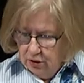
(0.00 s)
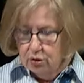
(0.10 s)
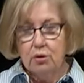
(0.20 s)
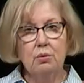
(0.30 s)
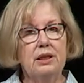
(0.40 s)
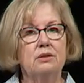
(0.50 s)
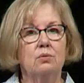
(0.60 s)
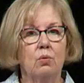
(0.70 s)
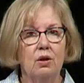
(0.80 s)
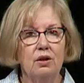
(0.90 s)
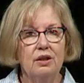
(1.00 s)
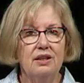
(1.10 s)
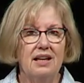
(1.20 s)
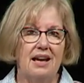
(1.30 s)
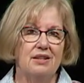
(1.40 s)
through His
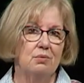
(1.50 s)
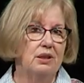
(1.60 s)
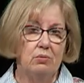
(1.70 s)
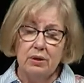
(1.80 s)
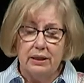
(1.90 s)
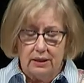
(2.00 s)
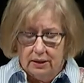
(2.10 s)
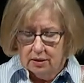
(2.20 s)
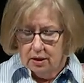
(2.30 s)
Word as we read it,